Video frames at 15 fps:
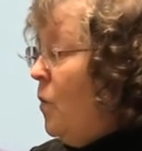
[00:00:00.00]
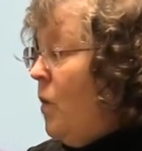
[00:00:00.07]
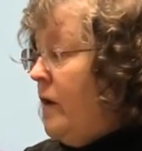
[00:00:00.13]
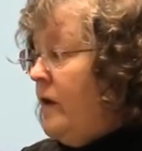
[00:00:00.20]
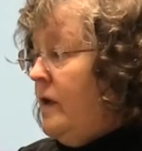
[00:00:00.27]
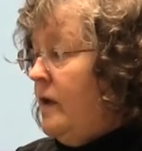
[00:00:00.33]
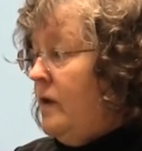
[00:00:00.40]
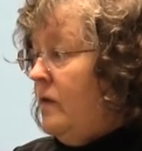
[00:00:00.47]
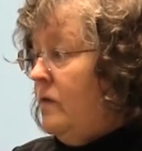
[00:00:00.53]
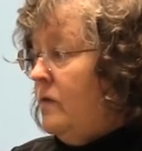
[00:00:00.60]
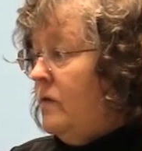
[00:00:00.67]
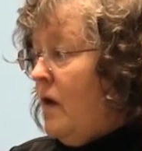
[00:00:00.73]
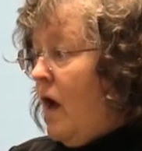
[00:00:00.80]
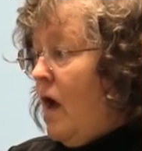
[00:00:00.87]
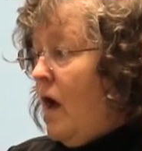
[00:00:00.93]
what it
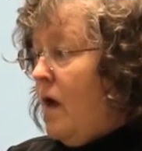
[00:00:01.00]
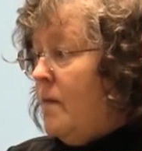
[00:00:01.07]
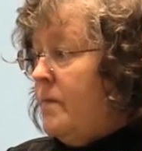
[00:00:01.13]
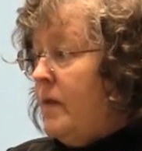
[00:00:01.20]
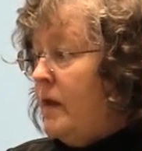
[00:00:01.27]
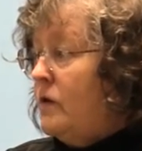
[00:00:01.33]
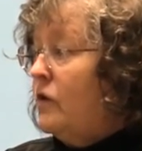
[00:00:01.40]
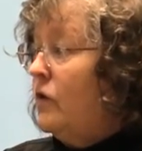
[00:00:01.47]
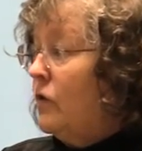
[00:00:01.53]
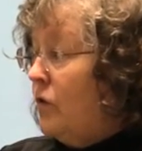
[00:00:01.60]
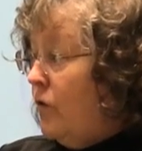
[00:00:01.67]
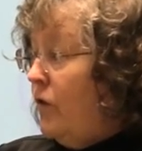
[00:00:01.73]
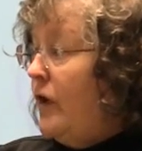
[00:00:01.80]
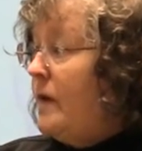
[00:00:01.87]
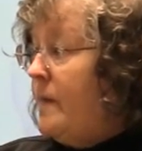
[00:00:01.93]
is um, that you're
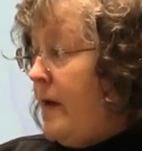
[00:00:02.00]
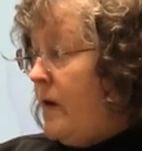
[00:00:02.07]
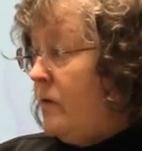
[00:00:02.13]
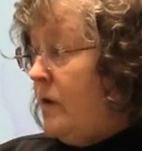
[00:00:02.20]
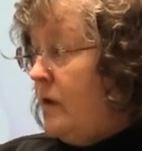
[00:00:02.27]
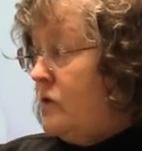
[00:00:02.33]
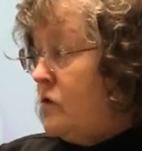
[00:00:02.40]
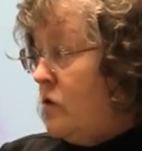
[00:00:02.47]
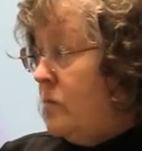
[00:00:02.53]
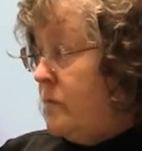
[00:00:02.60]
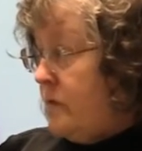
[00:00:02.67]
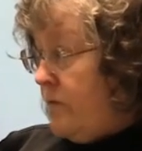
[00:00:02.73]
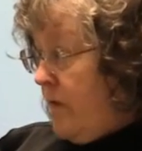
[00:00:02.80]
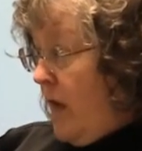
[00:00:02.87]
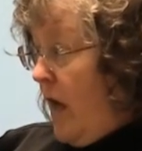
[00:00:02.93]
learning about in terms
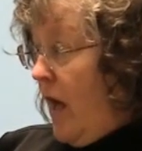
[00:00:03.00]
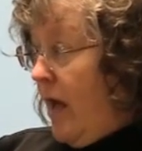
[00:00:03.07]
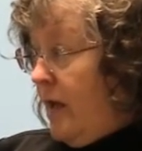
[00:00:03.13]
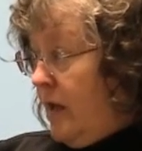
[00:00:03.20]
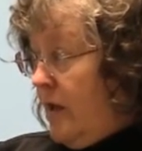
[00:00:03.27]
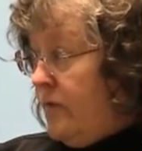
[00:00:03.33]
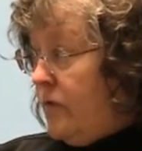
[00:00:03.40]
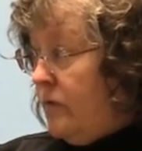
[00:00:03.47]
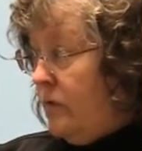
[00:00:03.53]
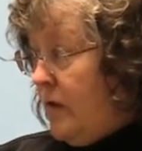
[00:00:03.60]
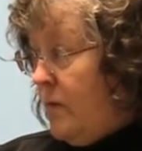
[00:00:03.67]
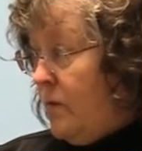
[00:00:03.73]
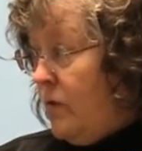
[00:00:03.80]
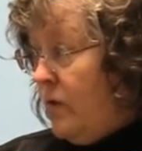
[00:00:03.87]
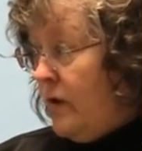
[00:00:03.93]
of the high level
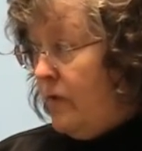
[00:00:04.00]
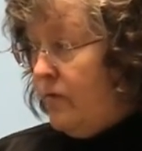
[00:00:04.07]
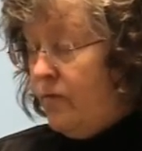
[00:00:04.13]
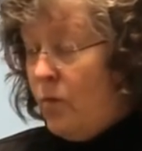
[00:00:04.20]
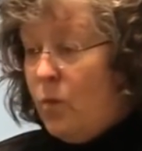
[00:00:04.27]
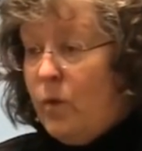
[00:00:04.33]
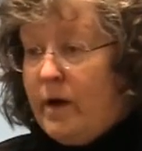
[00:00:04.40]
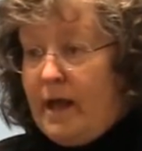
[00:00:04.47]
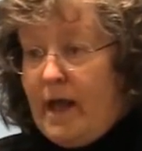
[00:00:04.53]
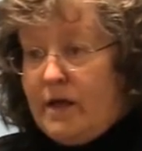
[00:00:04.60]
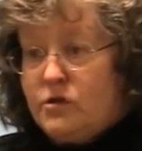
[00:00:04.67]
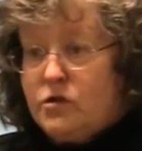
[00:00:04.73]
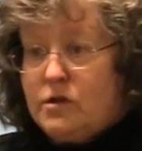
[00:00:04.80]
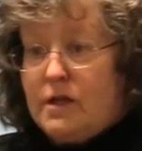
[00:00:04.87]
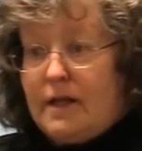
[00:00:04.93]
summary of what
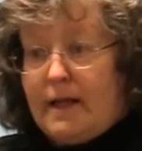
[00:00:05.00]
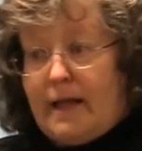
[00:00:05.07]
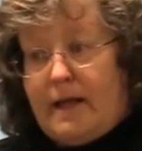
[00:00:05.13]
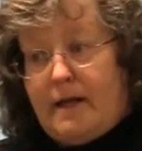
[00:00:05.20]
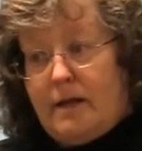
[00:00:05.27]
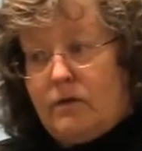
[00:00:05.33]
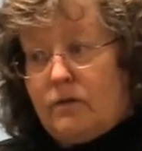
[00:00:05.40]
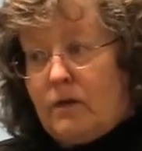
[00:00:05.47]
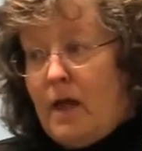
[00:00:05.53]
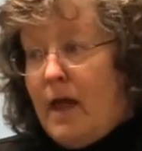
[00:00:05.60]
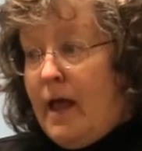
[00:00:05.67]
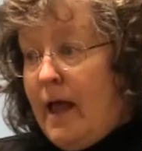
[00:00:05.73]
agile and lean is.